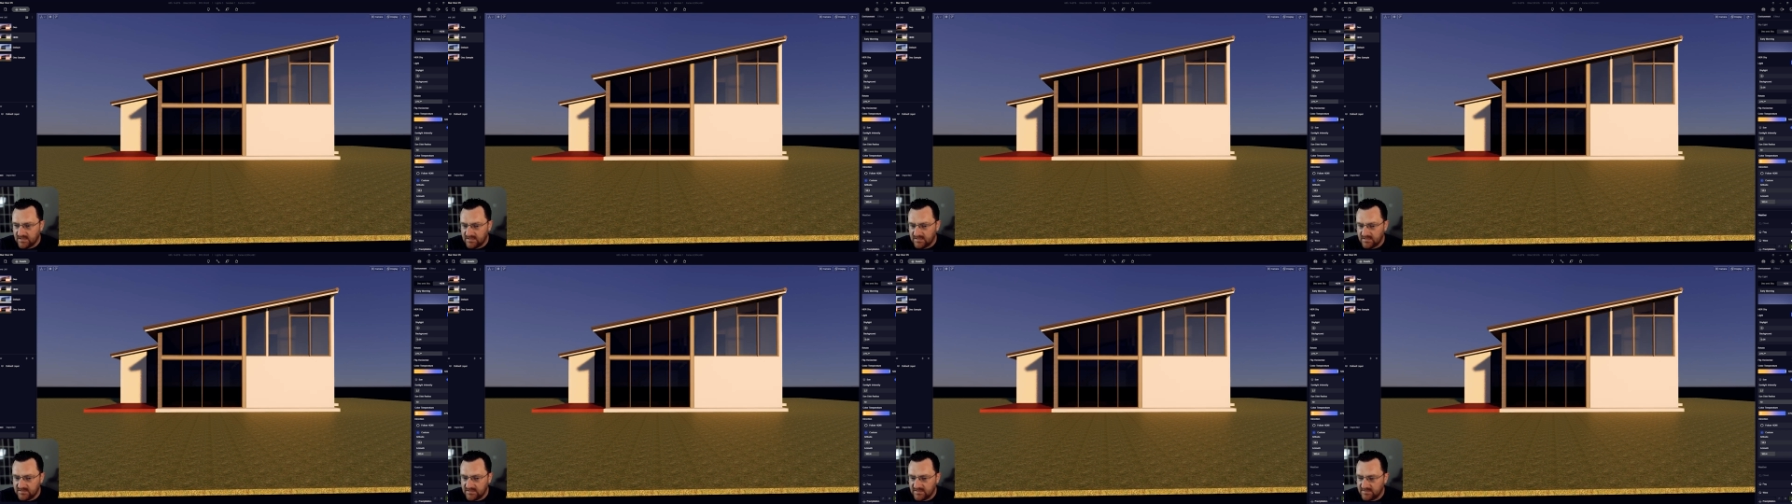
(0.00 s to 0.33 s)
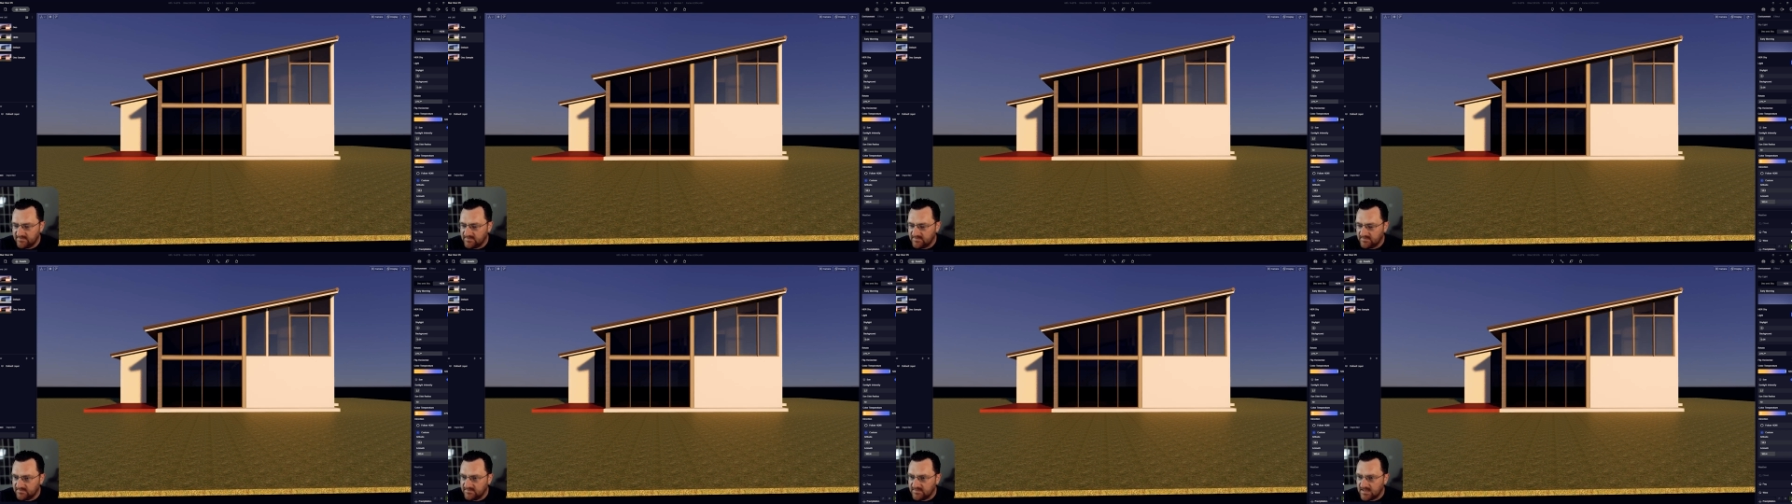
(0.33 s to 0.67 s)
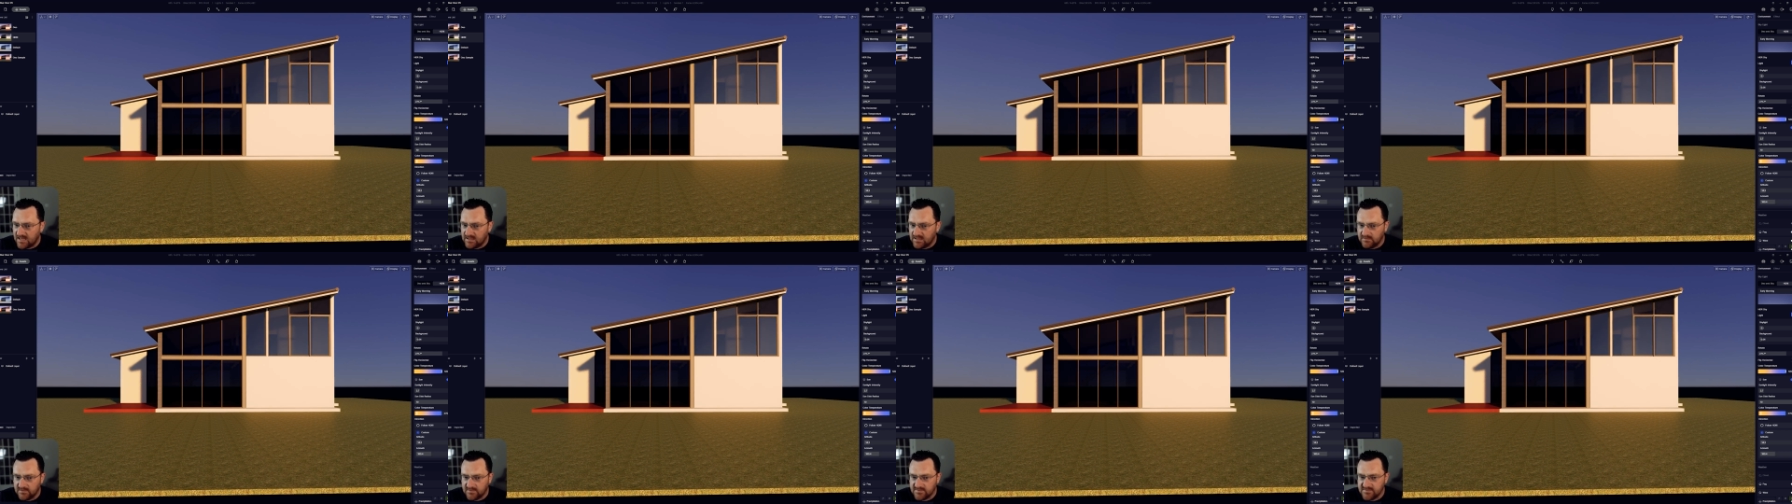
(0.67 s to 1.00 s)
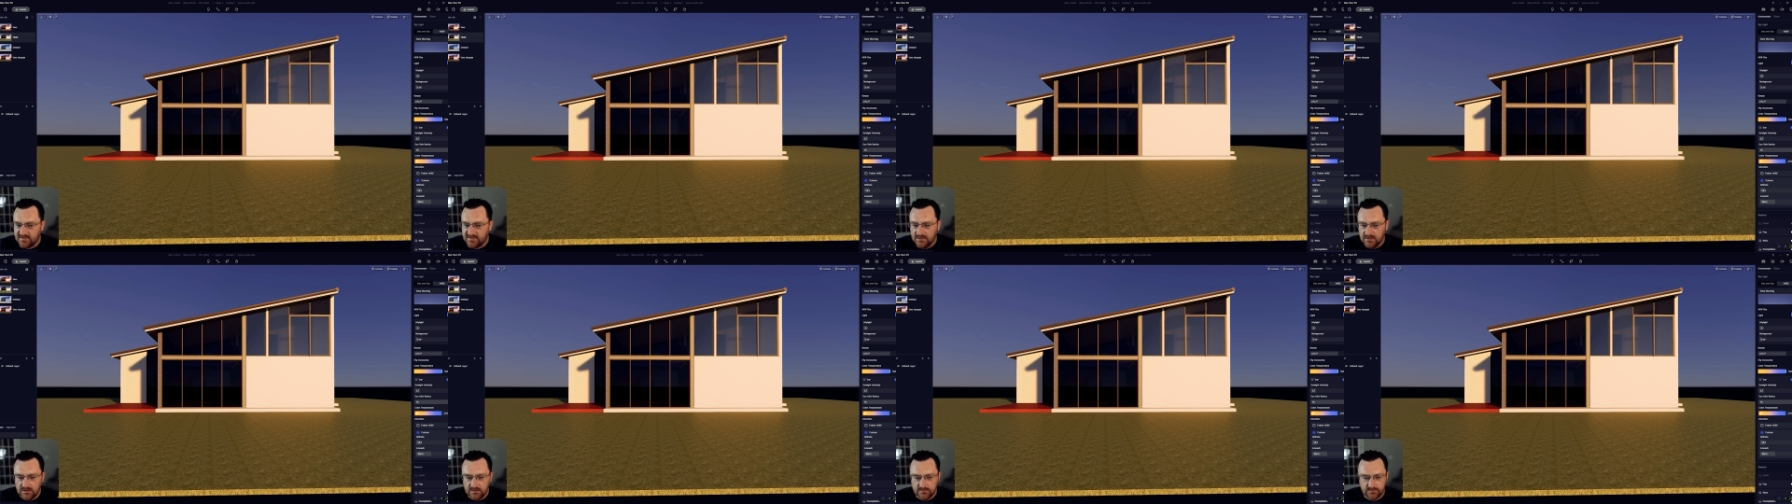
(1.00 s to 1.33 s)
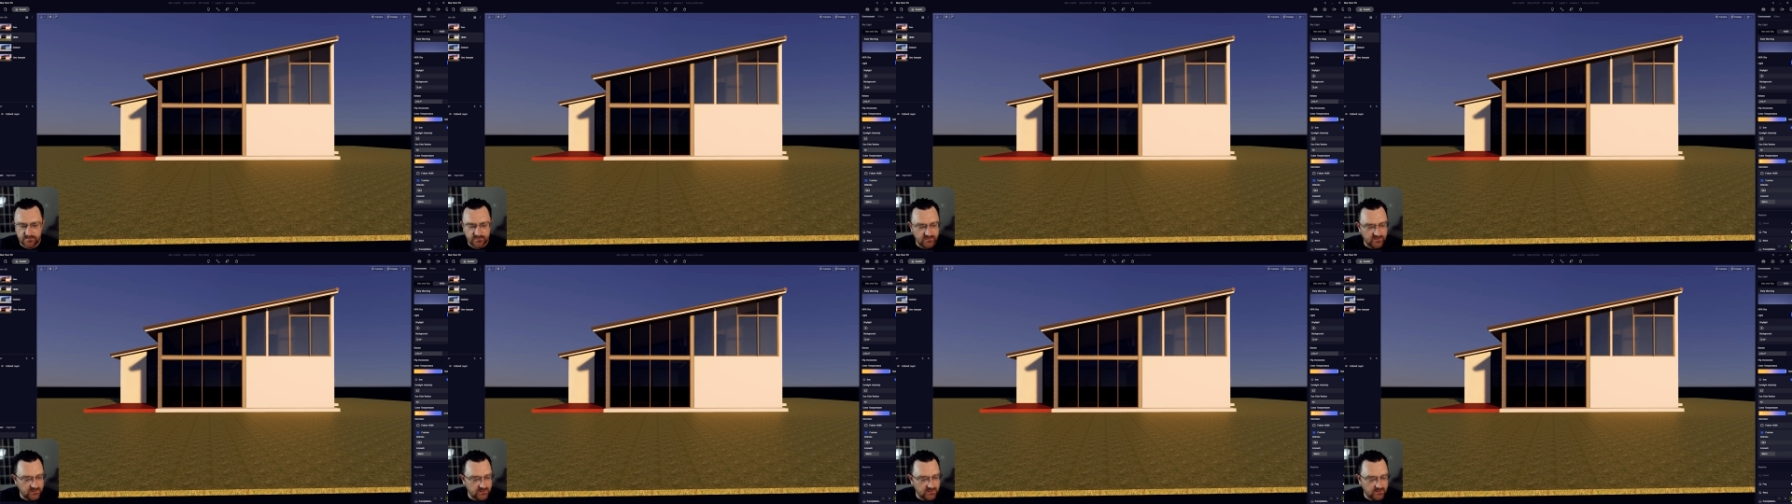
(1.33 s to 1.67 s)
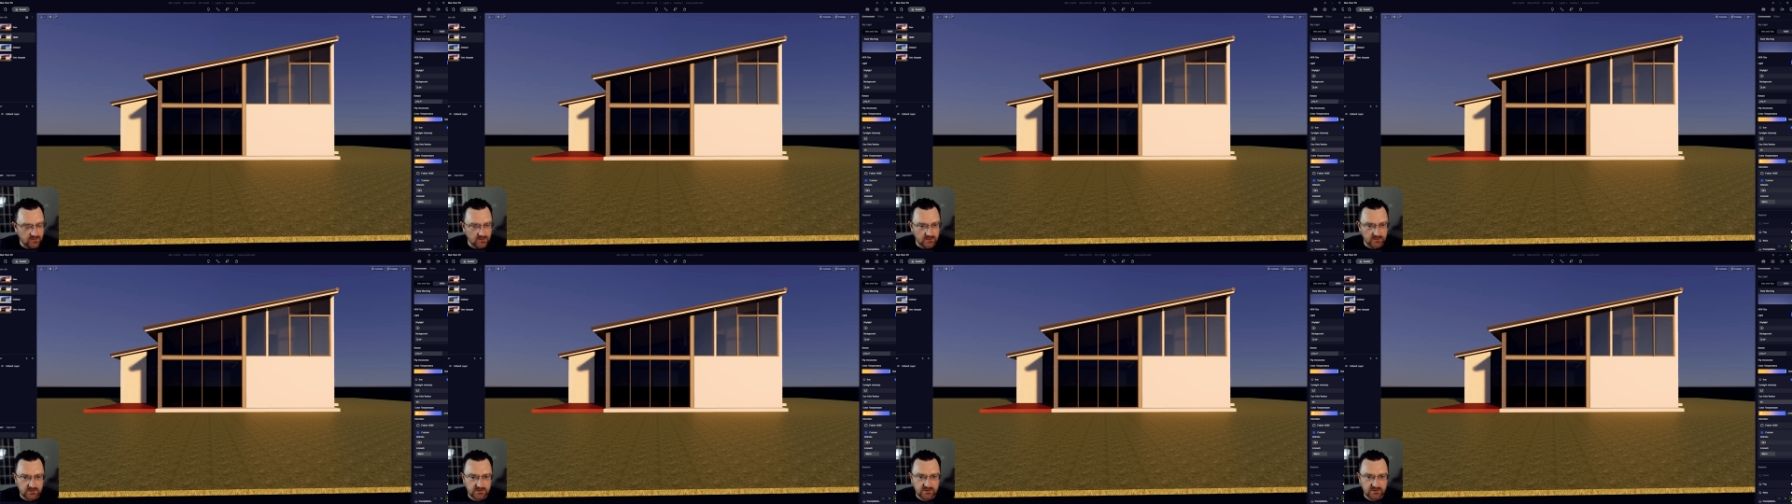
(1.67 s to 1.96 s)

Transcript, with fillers: And I think that looks pretty good.